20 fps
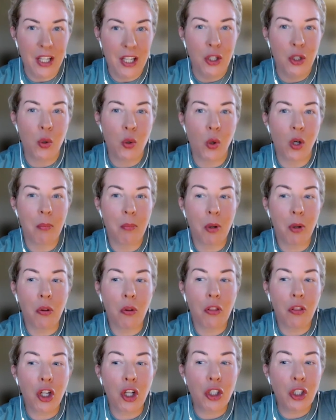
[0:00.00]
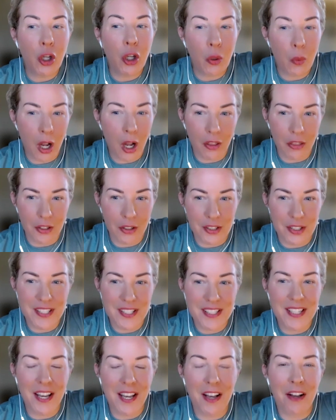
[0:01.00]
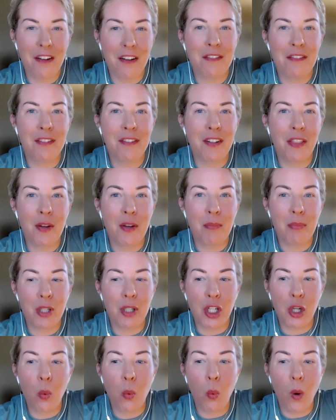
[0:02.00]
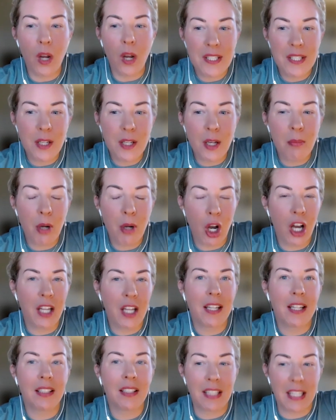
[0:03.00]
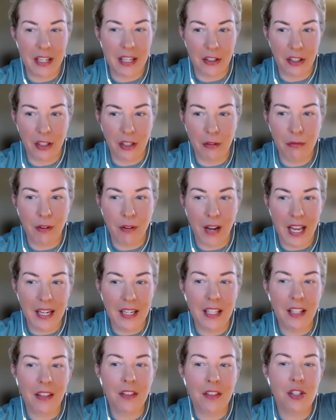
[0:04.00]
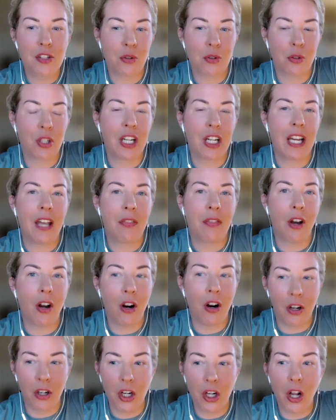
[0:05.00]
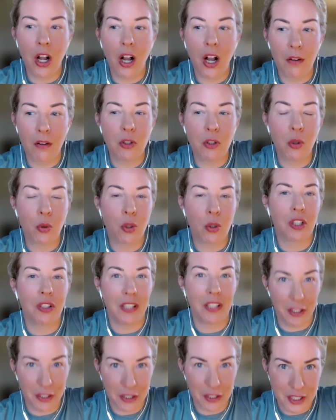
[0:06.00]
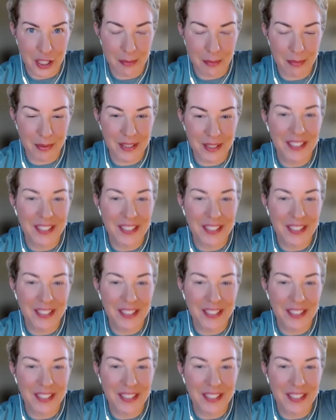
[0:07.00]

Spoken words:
who are both co-authors of the book Once Upon a Leader, Finding the Story at the Heart of Your Leadership.